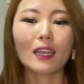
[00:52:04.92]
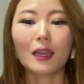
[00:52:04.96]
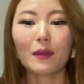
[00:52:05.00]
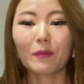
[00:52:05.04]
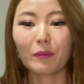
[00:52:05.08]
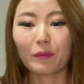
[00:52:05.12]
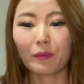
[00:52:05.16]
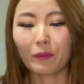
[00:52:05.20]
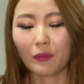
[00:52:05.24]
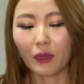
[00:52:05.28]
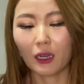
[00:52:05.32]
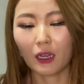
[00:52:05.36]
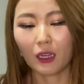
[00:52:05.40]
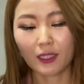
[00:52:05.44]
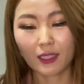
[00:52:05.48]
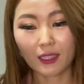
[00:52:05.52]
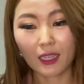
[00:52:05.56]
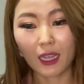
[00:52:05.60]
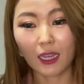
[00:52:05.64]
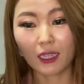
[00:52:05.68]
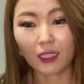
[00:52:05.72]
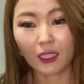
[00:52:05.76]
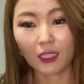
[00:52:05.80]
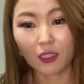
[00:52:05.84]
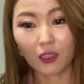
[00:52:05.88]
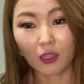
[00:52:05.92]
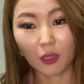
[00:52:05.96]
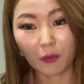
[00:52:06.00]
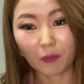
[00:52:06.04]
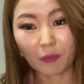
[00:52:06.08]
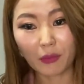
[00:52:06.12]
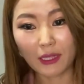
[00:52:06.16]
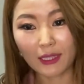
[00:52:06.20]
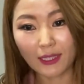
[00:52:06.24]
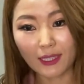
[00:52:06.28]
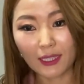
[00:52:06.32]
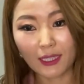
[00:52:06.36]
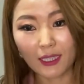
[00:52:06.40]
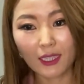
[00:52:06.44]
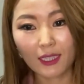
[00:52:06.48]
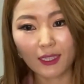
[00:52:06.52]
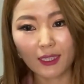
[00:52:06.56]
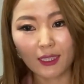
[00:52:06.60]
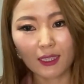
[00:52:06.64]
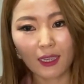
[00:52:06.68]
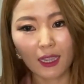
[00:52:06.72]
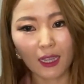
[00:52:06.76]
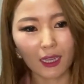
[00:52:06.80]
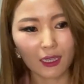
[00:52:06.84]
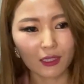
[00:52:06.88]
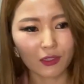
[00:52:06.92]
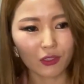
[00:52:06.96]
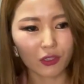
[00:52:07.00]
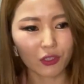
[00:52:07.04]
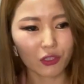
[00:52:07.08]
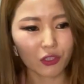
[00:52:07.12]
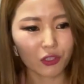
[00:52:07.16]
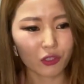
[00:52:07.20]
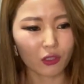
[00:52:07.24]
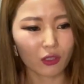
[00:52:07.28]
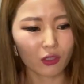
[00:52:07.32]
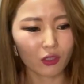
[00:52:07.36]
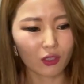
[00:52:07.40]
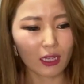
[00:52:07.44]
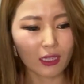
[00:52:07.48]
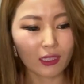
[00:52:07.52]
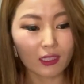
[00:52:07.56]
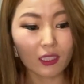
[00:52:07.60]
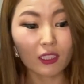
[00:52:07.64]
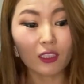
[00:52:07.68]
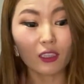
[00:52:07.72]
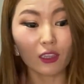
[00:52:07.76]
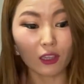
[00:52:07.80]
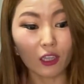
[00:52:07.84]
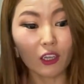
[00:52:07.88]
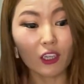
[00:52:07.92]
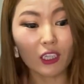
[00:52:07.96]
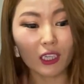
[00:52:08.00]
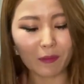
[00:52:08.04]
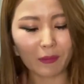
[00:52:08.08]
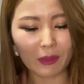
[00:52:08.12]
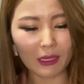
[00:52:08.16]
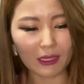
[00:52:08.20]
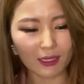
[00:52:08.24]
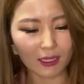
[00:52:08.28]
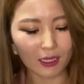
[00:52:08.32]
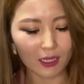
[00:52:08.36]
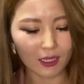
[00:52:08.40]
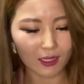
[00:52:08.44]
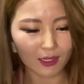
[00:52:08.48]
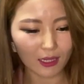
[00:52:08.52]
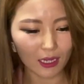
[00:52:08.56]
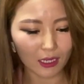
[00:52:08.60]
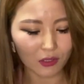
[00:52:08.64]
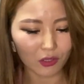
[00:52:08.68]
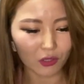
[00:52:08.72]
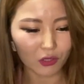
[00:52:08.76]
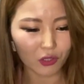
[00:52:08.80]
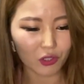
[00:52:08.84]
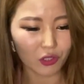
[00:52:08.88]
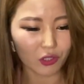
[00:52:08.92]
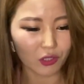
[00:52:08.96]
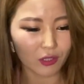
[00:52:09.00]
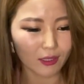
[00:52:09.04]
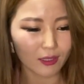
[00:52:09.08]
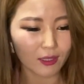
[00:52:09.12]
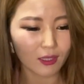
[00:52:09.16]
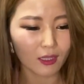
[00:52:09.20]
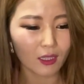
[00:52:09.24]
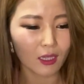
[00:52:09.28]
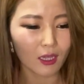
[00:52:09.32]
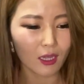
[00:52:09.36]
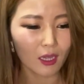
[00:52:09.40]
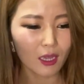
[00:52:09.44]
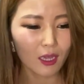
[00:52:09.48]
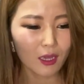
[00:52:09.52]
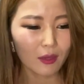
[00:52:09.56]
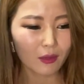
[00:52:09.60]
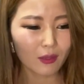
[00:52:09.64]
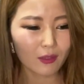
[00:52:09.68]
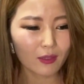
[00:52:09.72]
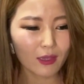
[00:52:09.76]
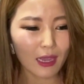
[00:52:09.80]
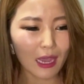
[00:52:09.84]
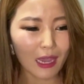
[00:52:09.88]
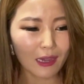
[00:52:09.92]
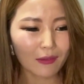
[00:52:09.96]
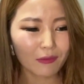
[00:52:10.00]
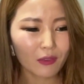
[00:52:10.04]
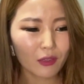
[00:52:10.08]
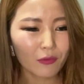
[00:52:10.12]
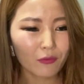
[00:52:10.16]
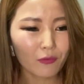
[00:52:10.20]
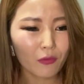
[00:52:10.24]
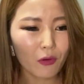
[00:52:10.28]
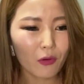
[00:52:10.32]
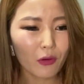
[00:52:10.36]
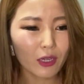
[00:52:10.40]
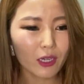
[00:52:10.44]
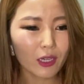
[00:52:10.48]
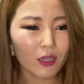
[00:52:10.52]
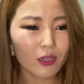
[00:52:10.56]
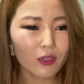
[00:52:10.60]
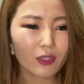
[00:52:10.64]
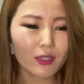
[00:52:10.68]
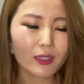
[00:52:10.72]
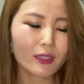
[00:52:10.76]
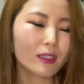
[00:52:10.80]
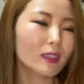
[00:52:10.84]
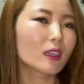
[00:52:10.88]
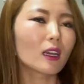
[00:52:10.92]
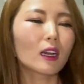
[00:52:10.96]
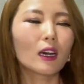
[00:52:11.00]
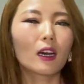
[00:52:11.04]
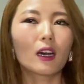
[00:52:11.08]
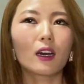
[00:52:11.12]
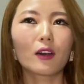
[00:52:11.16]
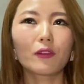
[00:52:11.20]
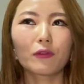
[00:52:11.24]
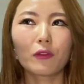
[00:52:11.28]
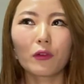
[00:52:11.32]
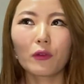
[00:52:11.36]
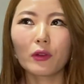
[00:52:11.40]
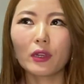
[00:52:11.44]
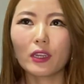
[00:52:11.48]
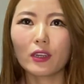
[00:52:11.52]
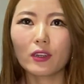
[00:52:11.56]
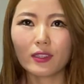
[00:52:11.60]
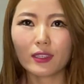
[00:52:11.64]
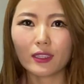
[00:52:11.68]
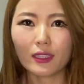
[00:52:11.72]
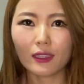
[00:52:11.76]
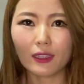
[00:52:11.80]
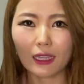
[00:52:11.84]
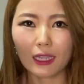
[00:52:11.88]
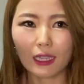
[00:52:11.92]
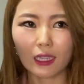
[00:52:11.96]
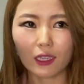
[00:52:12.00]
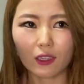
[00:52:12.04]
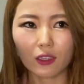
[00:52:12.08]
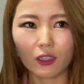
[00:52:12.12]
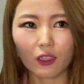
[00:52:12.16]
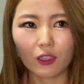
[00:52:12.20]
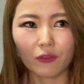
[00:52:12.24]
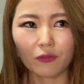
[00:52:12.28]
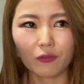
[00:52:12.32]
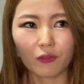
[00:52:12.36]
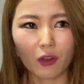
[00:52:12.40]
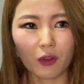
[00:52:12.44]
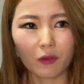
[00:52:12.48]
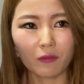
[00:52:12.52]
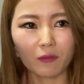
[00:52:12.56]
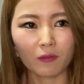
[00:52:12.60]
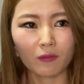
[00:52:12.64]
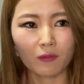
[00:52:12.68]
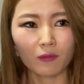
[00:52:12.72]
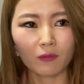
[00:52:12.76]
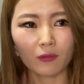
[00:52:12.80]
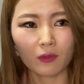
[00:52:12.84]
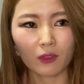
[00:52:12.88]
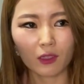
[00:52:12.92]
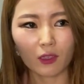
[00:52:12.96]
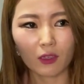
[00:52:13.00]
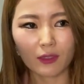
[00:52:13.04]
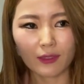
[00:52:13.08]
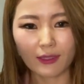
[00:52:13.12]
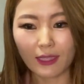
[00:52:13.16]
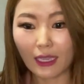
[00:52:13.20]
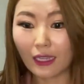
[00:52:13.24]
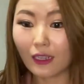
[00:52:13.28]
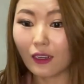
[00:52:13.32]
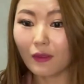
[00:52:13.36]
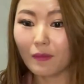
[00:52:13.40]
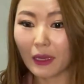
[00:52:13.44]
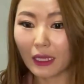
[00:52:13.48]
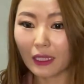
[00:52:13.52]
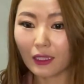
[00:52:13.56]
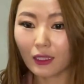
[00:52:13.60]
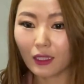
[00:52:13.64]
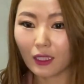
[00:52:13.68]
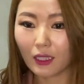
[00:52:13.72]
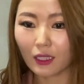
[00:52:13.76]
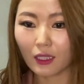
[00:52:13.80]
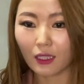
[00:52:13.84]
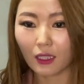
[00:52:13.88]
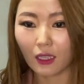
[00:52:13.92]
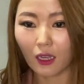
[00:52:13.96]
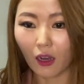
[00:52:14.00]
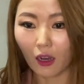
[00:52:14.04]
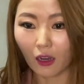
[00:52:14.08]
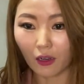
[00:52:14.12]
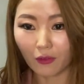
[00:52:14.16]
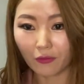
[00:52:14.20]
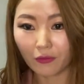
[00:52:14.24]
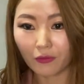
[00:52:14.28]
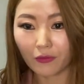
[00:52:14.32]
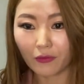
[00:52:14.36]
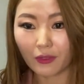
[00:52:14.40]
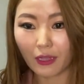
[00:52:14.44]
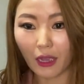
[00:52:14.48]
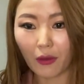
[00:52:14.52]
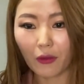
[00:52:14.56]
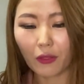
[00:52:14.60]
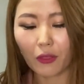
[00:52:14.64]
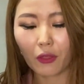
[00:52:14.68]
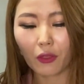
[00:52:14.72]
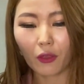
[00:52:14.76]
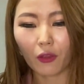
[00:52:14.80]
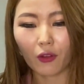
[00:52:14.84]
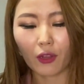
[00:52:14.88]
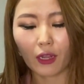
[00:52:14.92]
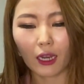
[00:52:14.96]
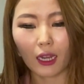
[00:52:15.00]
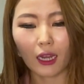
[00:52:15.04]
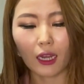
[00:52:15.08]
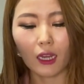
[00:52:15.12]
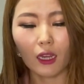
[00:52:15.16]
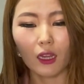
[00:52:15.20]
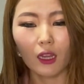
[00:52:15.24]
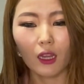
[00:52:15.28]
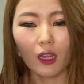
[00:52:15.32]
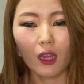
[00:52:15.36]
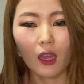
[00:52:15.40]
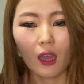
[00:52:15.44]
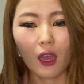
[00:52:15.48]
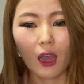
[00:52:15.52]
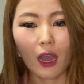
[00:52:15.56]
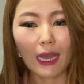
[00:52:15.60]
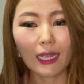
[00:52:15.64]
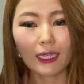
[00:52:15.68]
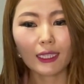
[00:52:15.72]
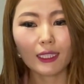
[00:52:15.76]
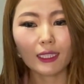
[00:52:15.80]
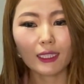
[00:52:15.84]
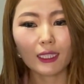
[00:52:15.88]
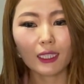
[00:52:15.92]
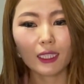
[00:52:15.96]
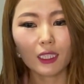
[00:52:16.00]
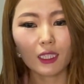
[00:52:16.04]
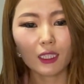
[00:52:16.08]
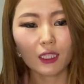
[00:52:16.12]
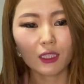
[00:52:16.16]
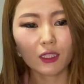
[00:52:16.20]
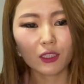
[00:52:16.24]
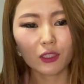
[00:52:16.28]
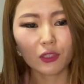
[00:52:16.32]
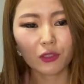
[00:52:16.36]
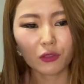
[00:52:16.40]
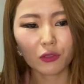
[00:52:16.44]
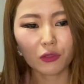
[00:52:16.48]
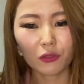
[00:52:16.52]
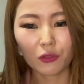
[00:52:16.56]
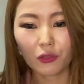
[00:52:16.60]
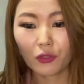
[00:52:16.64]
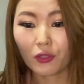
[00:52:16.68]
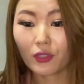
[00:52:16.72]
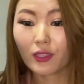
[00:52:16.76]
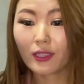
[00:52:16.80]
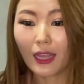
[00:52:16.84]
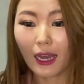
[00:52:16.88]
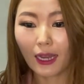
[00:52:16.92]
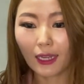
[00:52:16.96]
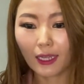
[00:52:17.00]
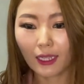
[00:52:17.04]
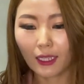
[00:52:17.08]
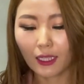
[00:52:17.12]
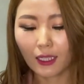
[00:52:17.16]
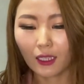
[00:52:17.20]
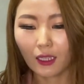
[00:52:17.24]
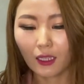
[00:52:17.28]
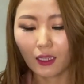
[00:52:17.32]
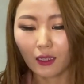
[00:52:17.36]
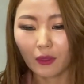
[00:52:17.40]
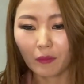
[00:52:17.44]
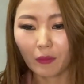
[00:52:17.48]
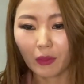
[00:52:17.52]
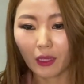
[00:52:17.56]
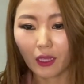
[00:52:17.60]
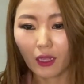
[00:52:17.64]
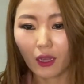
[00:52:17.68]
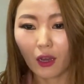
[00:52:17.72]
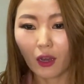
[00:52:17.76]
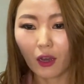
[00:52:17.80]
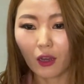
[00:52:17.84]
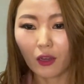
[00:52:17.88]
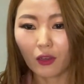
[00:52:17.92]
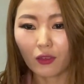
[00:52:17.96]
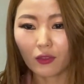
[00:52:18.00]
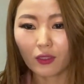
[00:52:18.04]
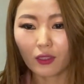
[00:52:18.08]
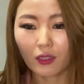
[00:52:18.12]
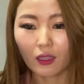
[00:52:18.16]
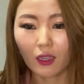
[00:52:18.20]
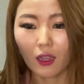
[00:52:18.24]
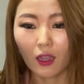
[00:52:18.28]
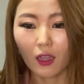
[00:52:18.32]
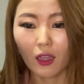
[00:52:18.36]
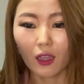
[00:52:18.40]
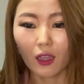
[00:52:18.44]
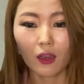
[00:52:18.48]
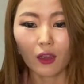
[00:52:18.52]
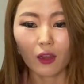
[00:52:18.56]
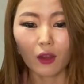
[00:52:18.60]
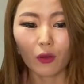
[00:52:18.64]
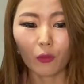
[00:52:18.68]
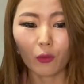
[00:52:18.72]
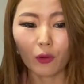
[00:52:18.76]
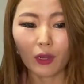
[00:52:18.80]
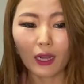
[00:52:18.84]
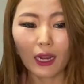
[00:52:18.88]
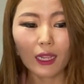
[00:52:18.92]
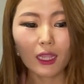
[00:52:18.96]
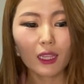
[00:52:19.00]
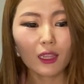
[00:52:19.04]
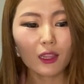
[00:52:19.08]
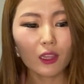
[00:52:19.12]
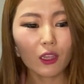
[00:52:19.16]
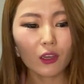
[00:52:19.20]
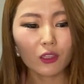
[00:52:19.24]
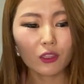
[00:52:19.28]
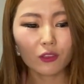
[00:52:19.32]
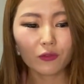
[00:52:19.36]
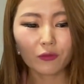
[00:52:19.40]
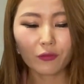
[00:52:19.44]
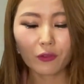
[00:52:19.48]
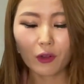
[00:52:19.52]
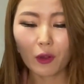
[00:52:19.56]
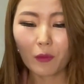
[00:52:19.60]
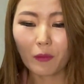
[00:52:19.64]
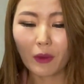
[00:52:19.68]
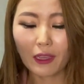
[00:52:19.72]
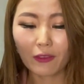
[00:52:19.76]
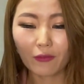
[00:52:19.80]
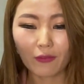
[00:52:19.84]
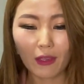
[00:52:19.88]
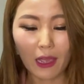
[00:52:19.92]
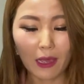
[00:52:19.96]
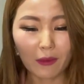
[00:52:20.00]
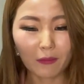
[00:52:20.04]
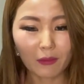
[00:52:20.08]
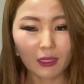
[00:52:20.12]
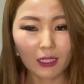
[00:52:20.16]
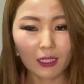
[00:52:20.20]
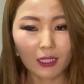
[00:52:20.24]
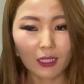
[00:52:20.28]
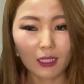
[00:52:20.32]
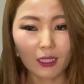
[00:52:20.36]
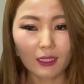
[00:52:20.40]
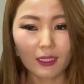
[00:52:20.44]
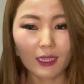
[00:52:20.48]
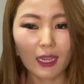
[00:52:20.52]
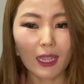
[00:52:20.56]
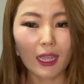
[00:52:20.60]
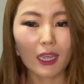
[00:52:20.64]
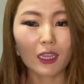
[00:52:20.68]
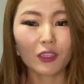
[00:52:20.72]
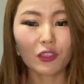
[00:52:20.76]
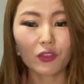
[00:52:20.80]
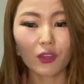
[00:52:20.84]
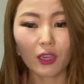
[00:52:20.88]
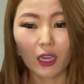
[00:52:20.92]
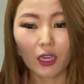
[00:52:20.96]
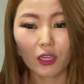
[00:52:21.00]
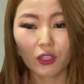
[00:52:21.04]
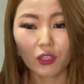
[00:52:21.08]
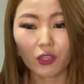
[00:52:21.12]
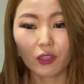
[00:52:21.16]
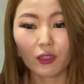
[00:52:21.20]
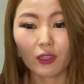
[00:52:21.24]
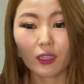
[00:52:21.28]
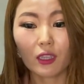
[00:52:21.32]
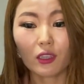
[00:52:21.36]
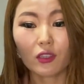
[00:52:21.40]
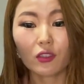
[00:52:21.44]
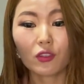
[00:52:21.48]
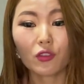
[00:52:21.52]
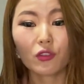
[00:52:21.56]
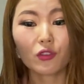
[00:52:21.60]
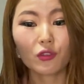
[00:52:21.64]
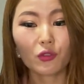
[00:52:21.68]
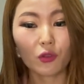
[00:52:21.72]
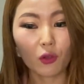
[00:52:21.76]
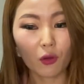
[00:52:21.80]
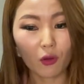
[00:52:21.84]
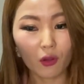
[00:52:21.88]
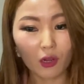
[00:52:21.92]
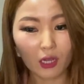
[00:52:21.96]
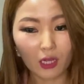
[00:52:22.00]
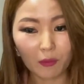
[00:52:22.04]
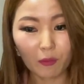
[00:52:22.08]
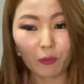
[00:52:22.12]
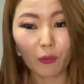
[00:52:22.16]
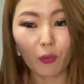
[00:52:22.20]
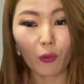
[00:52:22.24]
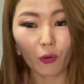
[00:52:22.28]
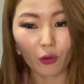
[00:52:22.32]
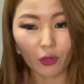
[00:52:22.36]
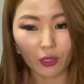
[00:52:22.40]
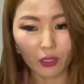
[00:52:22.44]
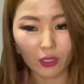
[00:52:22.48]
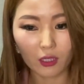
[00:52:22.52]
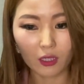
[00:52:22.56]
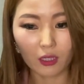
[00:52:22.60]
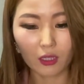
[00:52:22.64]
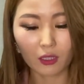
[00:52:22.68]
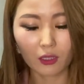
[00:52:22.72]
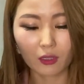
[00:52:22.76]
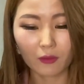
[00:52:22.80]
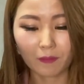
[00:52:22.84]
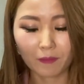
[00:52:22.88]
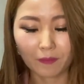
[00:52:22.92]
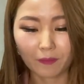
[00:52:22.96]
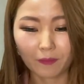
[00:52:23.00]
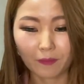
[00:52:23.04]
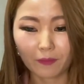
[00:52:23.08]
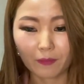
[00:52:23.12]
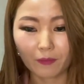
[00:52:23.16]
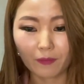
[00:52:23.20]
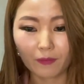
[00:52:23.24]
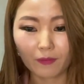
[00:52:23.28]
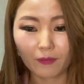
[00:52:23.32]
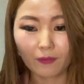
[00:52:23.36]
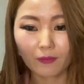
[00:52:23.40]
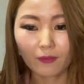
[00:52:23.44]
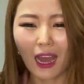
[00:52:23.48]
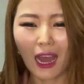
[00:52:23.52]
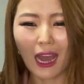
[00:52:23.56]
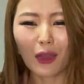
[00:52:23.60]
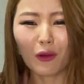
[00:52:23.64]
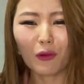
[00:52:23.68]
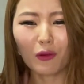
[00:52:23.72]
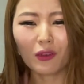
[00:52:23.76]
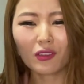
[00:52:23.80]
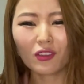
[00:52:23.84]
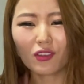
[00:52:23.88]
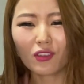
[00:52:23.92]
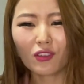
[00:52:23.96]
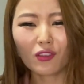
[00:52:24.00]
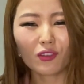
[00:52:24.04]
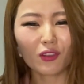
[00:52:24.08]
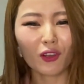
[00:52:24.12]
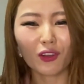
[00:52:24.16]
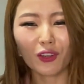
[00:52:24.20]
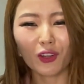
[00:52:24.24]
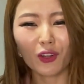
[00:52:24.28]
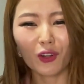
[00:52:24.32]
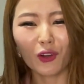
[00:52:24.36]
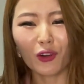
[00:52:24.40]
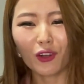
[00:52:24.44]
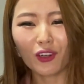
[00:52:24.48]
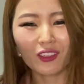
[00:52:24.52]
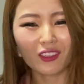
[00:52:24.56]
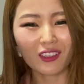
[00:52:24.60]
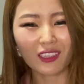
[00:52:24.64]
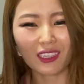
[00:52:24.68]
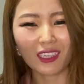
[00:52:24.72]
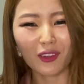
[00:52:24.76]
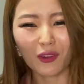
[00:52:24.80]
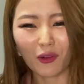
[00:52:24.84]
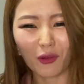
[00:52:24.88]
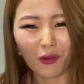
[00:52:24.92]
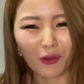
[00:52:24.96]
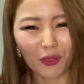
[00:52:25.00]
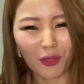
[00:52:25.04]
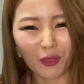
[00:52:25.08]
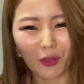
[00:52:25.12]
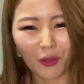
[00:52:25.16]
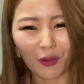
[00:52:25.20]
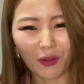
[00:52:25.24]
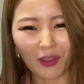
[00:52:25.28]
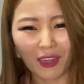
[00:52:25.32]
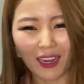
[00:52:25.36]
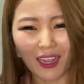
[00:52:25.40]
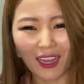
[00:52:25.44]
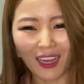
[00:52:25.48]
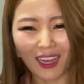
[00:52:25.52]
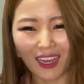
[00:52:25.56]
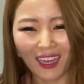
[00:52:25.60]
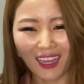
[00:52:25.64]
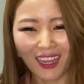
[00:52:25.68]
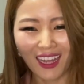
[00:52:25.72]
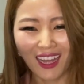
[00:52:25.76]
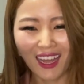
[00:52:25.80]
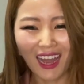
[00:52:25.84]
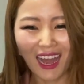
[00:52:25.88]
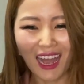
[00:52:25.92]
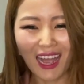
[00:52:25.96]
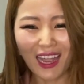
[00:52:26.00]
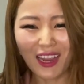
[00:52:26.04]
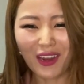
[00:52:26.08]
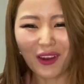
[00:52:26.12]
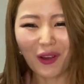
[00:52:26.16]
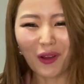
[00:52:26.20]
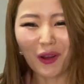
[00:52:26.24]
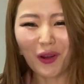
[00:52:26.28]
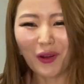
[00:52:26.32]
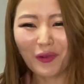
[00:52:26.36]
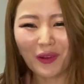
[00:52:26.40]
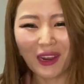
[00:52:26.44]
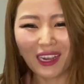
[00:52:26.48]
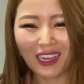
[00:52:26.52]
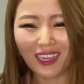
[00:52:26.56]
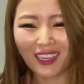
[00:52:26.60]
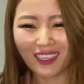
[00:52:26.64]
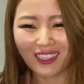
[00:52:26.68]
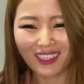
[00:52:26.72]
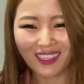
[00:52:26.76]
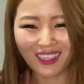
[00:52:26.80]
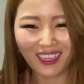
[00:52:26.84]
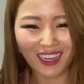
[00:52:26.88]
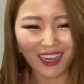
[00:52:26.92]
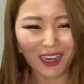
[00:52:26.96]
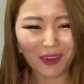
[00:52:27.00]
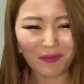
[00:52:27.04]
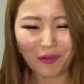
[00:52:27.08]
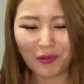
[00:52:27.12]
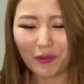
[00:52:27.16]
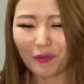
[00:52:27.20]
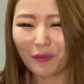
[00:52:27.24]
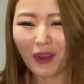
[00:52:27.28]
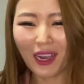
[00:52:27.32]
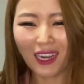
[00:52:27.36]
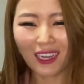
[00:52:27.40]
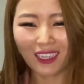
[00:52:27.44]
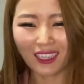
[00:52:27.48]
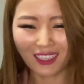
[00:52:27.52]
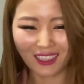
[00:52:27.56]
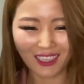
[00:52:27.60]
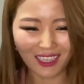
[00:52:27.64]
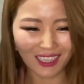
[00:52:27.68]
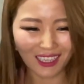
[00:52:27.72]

then uh, started the business as a started learning business as a student because after four years uh, four years later from the settlement of South Korea, I needed to study because what I learned from my family is education is so important. I was so nerd in North Korea. I mm-hmm. always uh, put my uh,